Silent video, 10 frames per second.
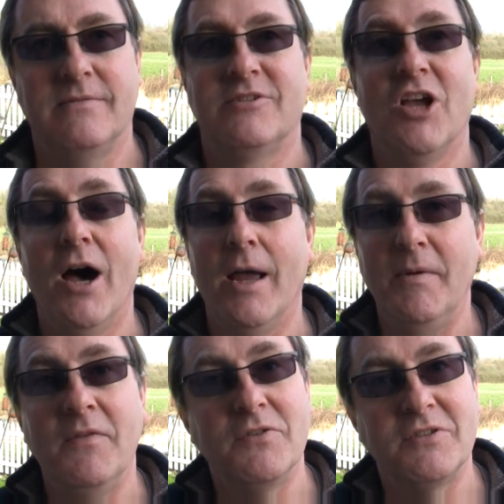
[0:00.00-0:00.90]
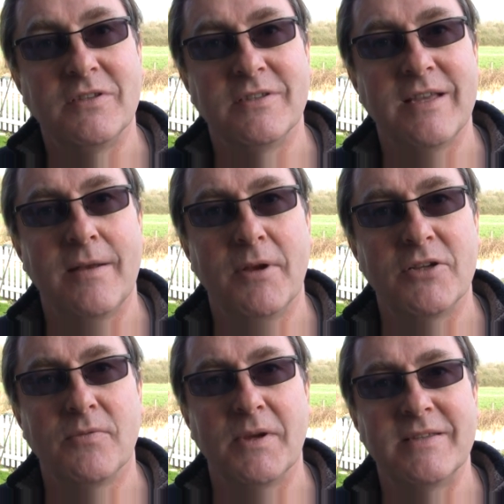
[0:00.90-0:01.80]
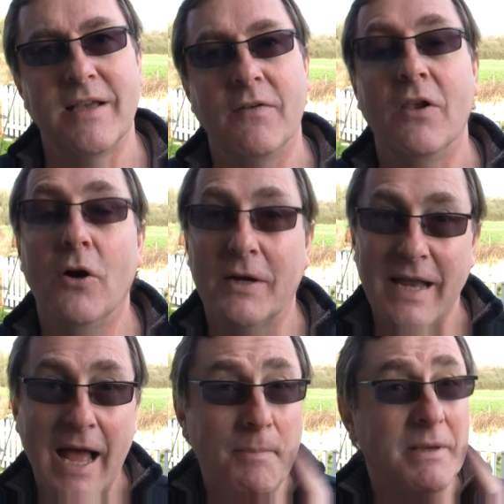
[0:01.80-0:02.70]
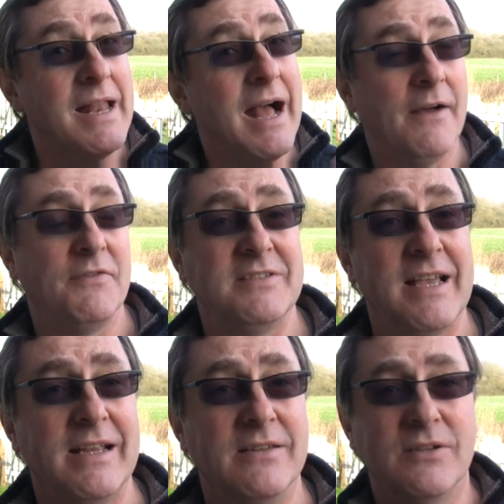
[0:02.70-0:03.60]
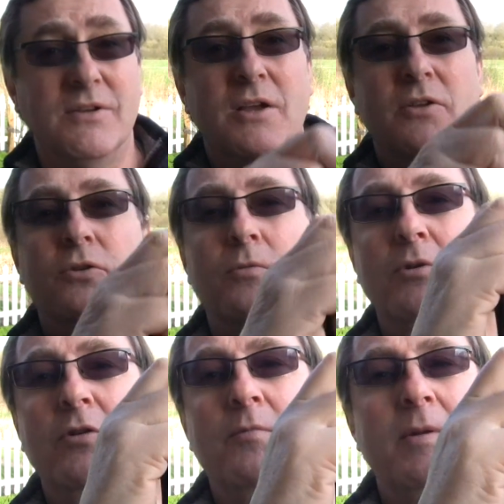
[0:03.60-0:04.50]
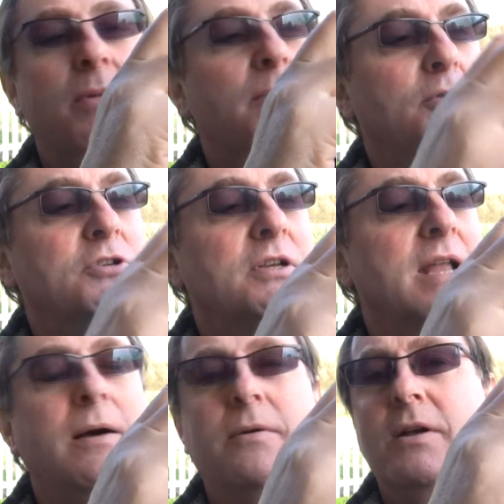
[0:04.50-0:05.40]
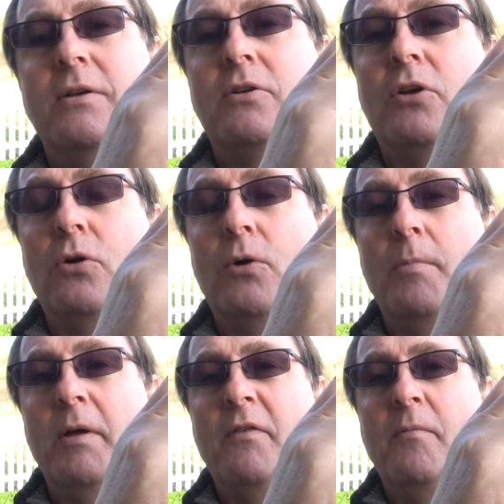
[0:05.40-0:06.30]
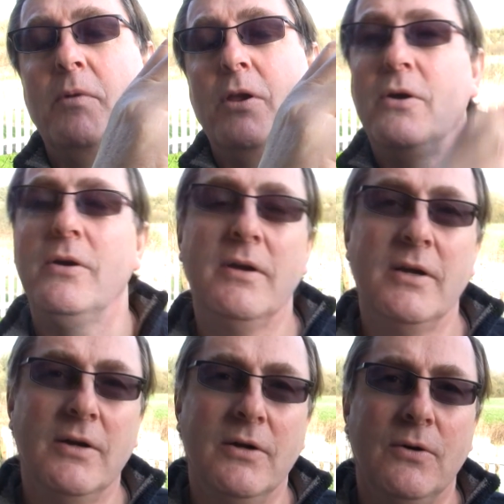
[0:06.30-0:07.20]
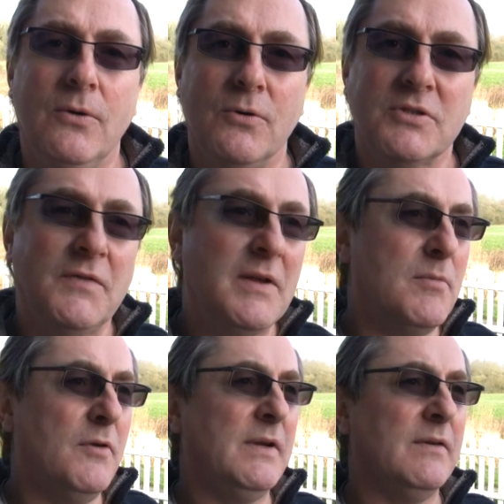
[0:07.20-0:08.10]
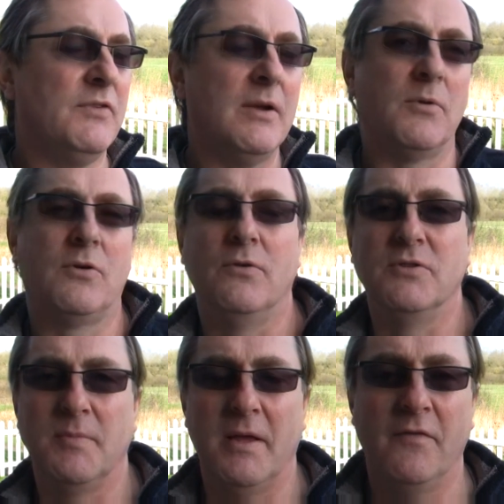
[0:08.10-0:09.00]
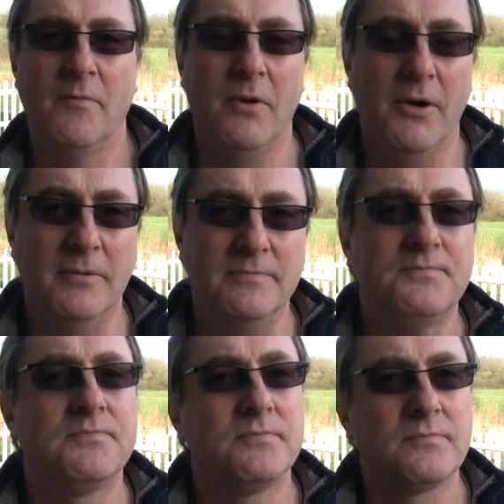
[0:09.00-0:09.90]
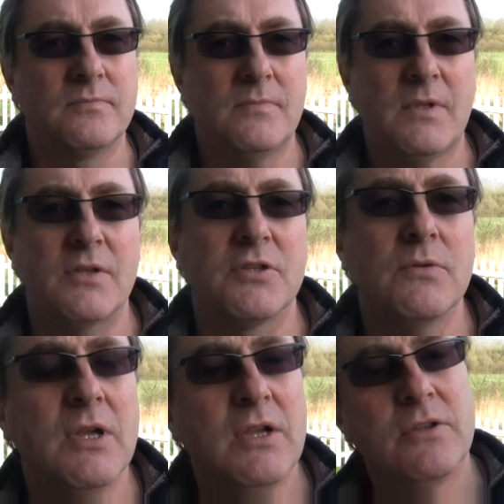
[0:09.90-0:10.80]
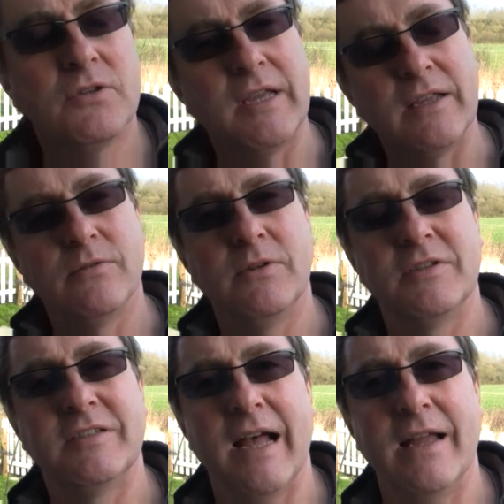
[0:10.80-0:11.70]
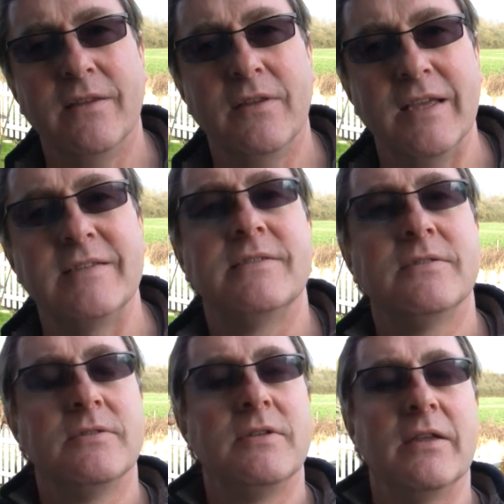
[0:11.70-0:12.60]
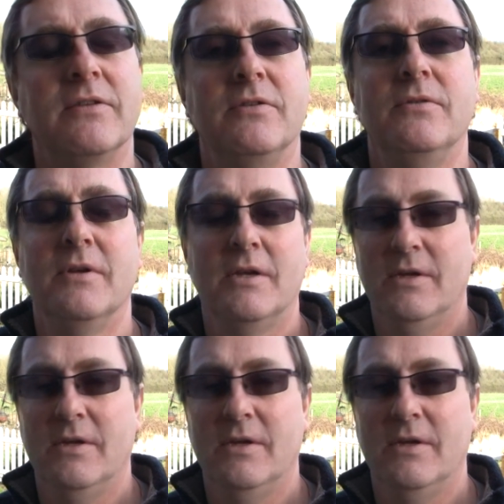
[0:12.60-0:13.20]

time, it doesn't say much to myself, a lot can happen in a half a second. So your movement by pushing up could cause a bit of a blur, or something moving in front will cause a bit of a blur. So to get to understand this, that to